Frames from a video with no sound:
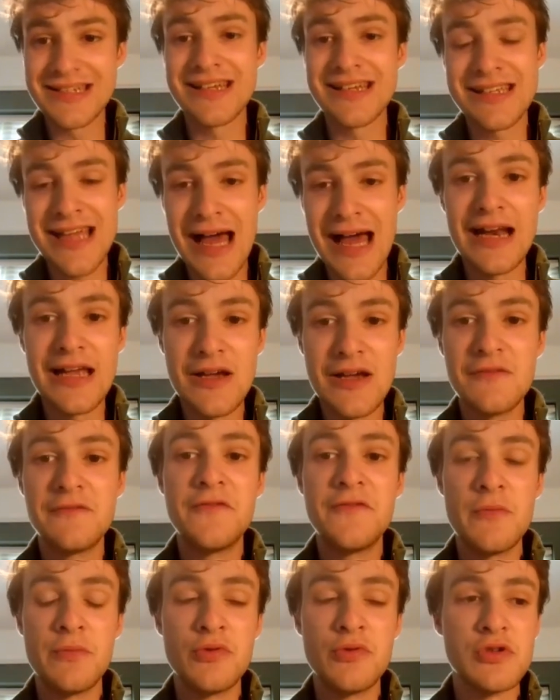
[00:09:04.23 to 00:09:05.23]
Italian
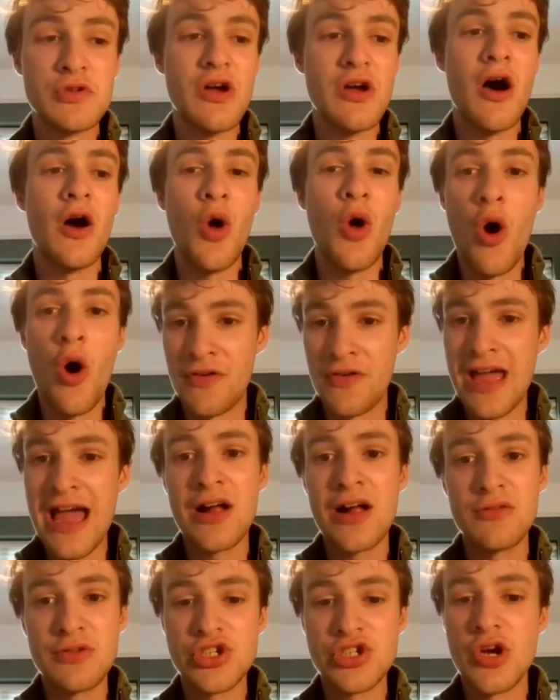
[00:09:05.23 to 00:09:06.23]
football style of
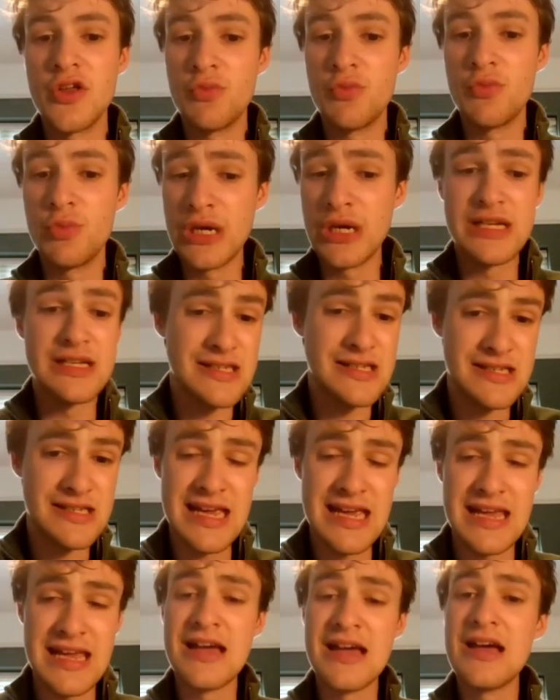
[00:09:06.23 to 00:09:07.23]
calcio that we're going to
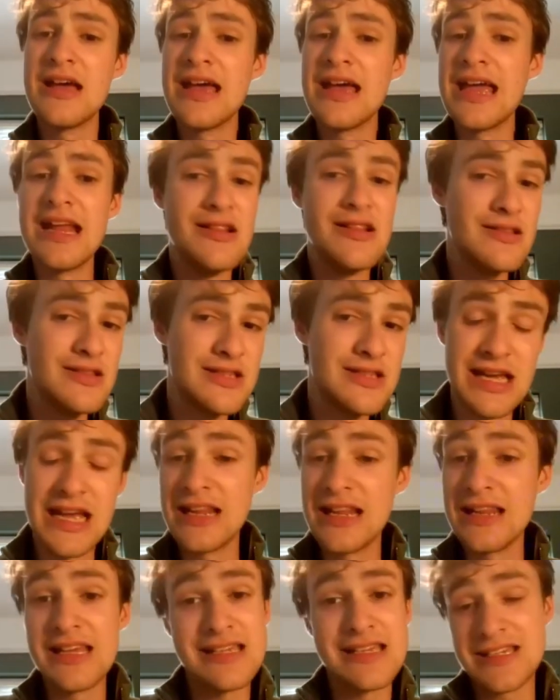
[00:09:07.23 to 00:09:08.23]
see in
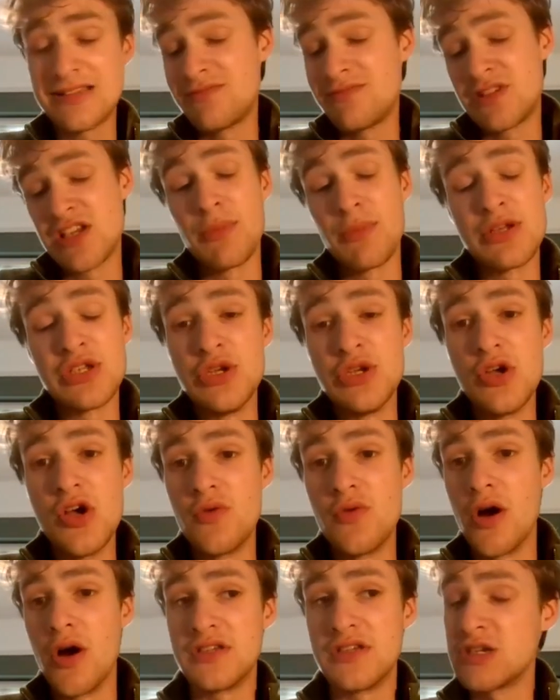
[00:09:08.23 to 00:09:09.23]
this summer's
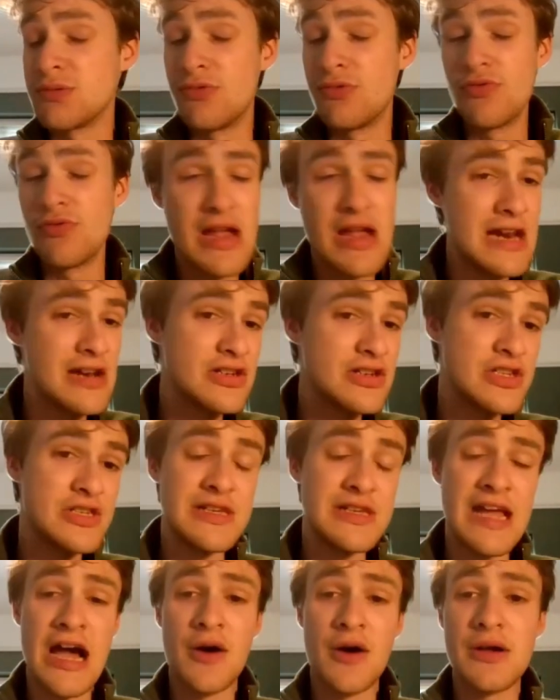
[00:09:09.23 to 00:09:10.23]
Euros? It's going to be really interesting
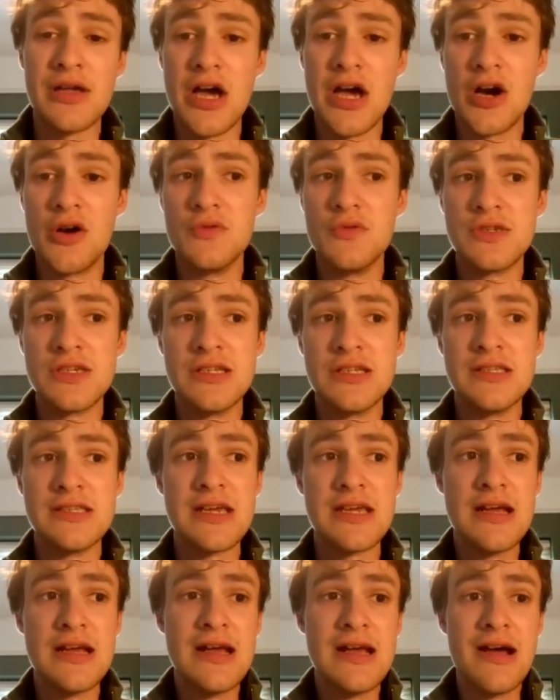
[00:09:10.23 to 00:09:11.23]
to see how it goes, and
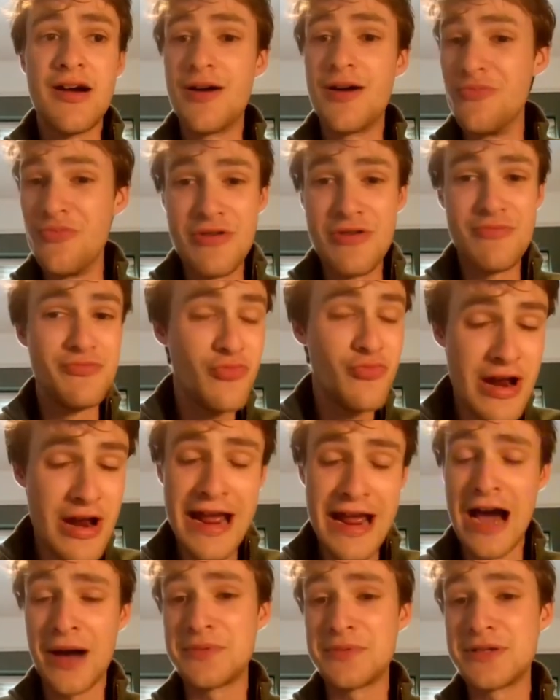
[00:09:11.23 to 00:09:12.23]
I'm really
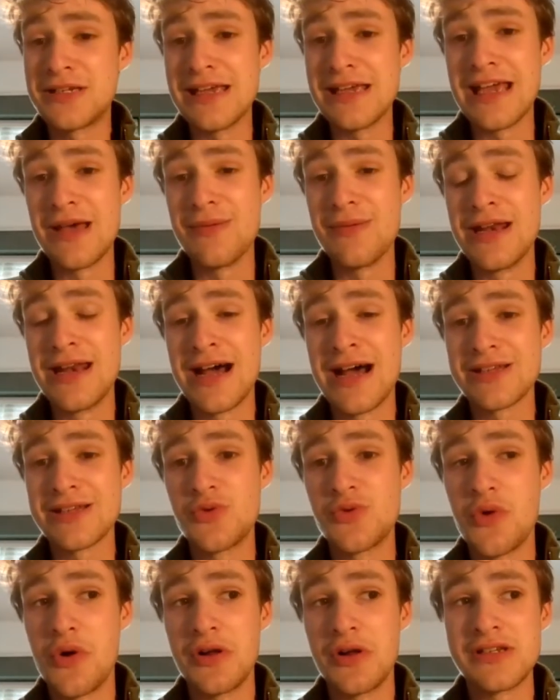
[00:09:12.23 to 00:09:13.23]
happy to see him in that
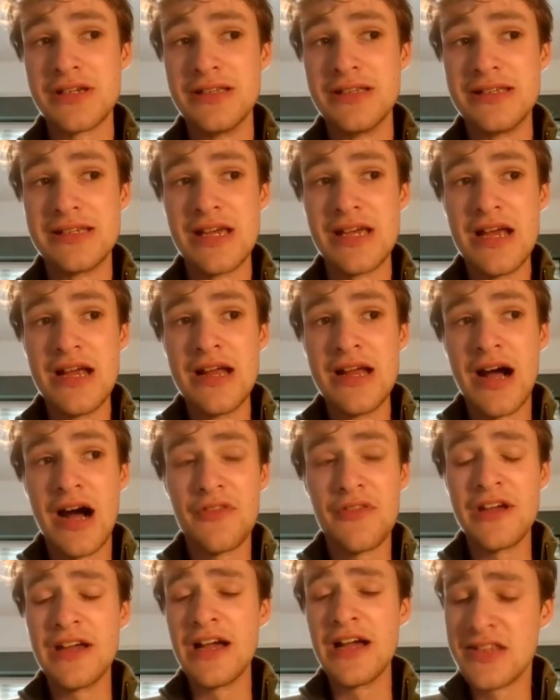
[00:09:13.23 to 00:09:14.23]
squad, and
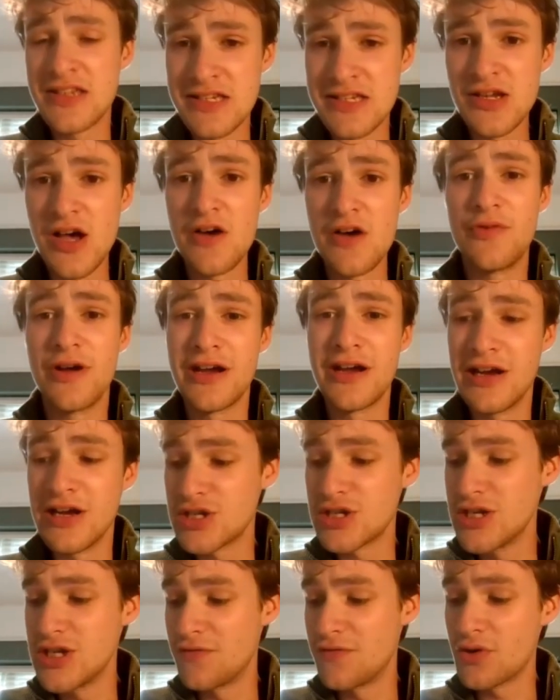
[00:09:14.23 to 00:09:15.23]
I think a deserved
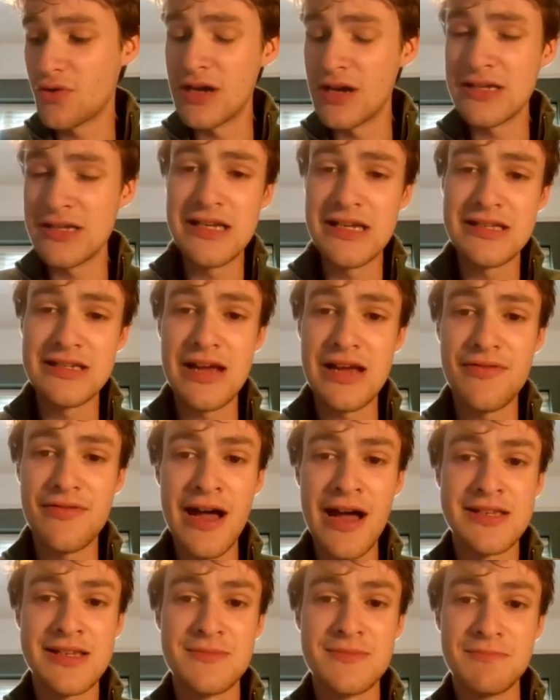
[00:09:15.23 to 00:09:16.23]
recognition of a great season they've
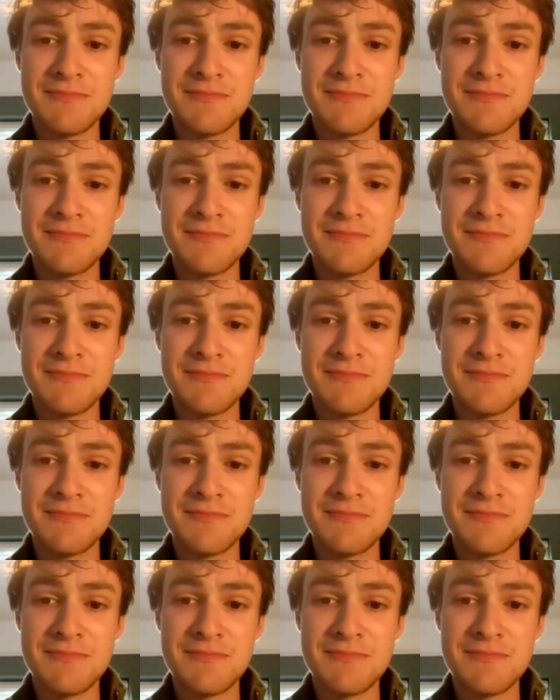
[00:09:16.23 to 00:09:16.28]
had.